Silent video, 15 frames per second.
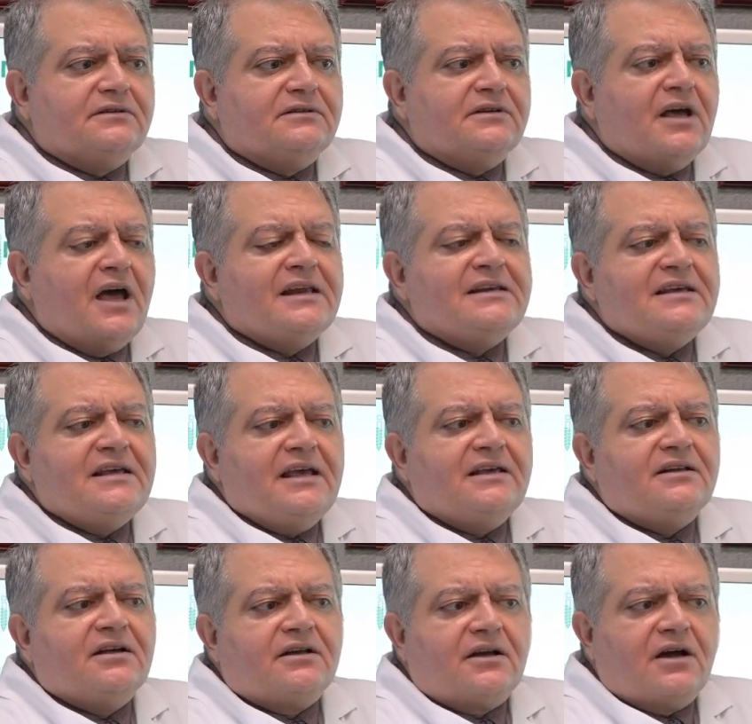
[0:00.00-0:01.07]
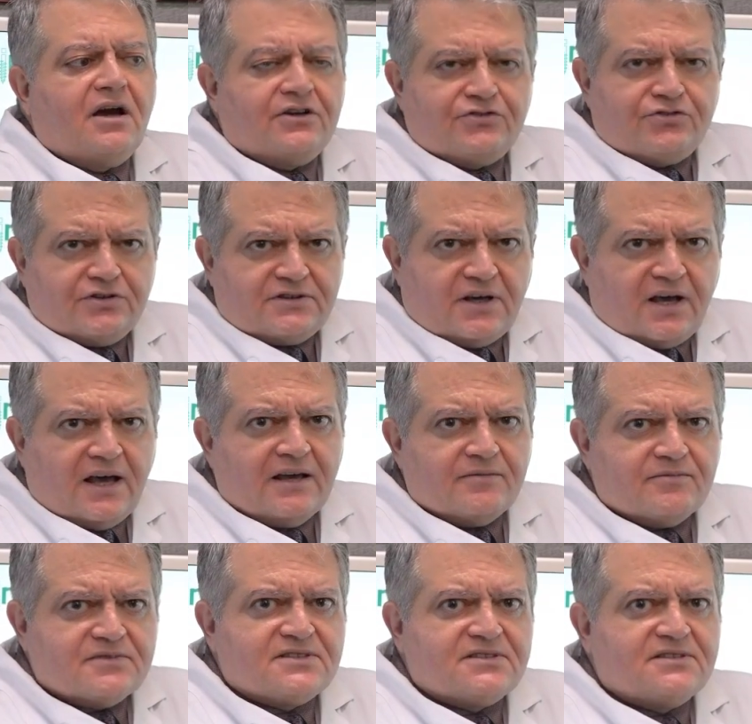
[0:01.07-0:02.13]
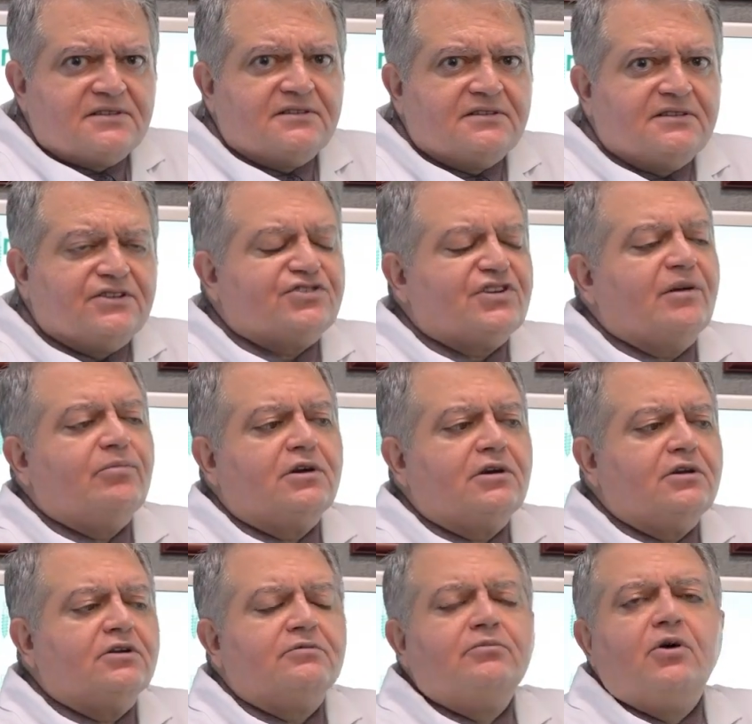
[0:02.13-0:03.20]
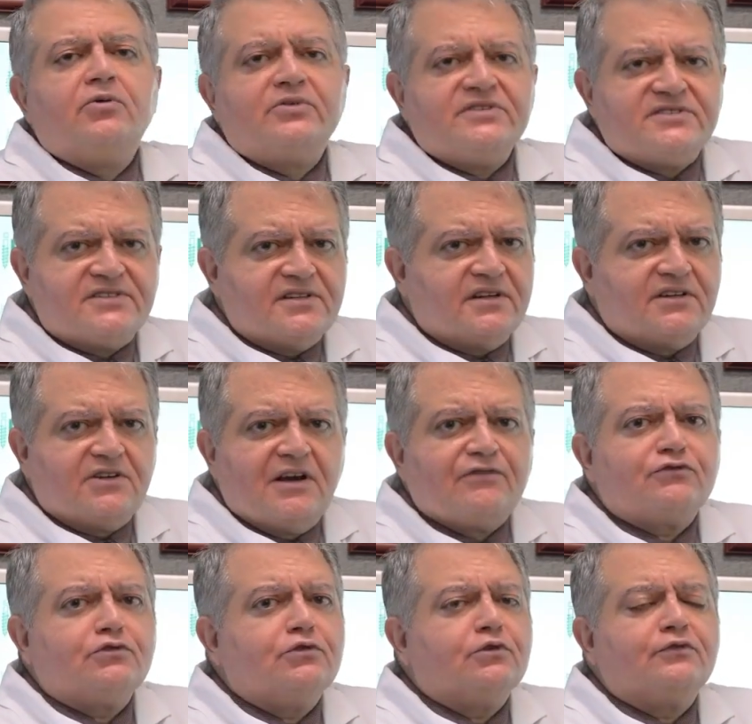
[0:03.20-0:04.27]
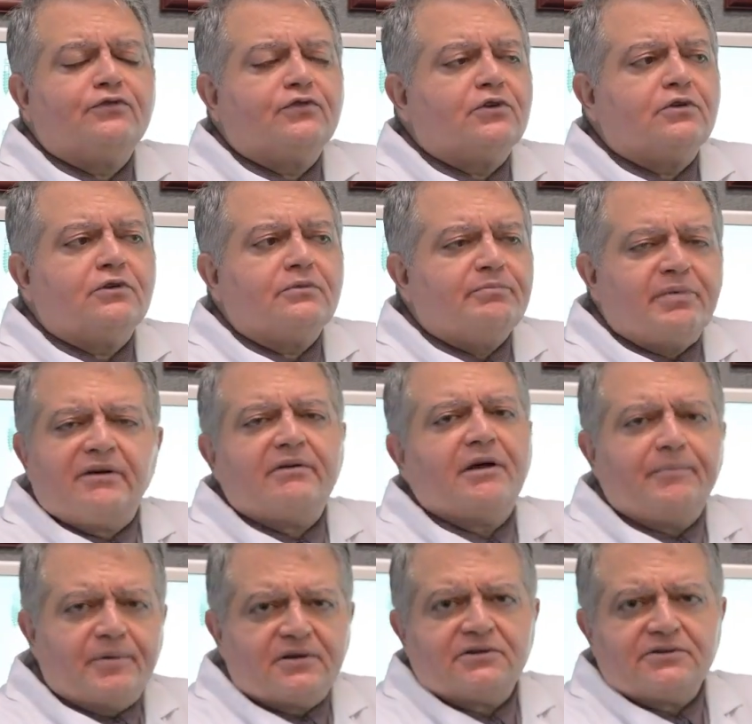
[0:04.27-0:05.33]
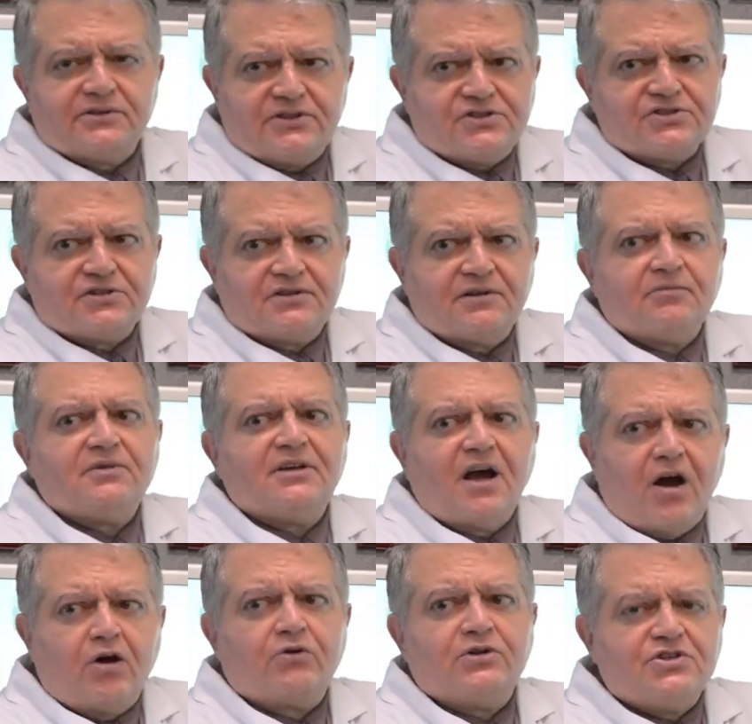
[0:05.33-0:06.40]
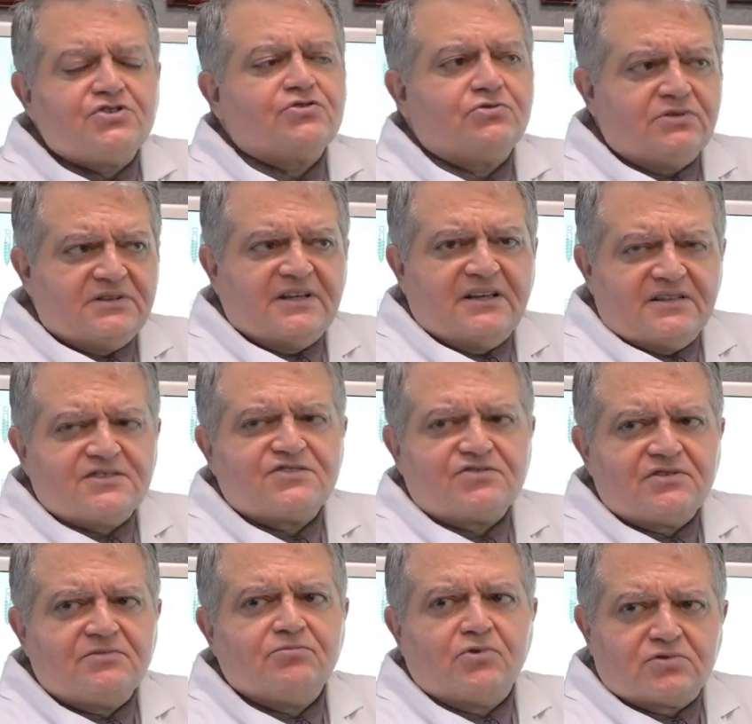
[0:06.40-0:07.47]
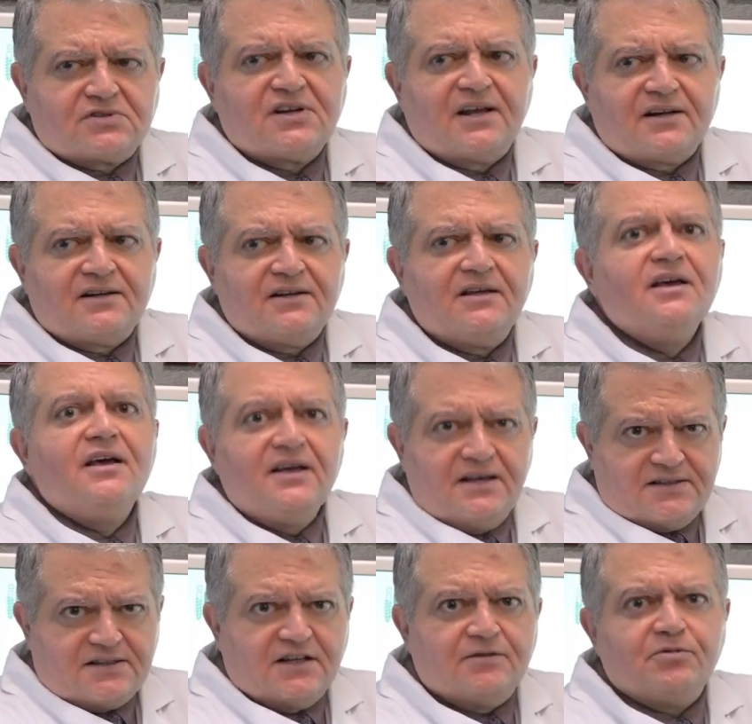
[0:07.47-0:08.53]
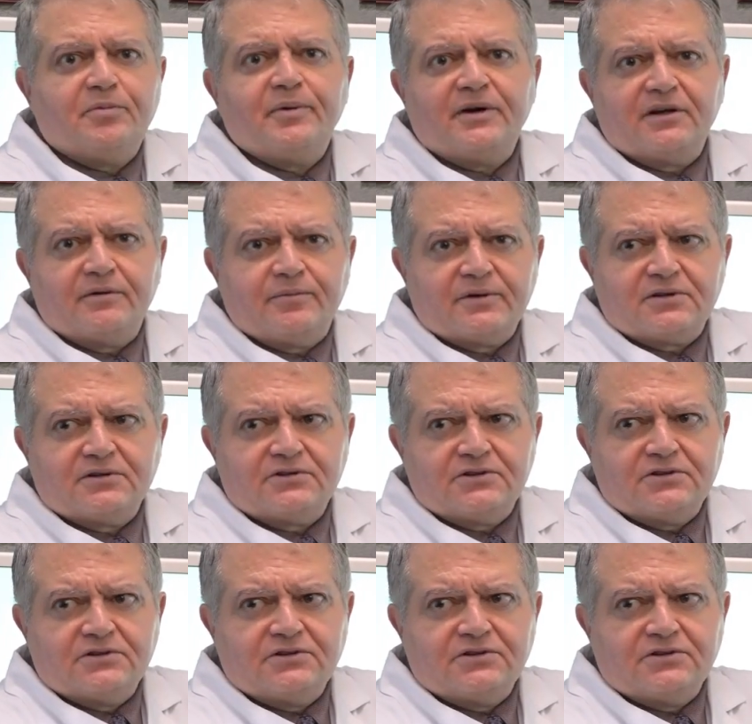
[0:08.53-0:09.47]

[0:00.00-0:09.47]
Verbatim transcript: 98 out of 100 times, the trabecular bone is there. You have to look for periapical lesion. I mean, our issue in dentistry most likely is going to be periapical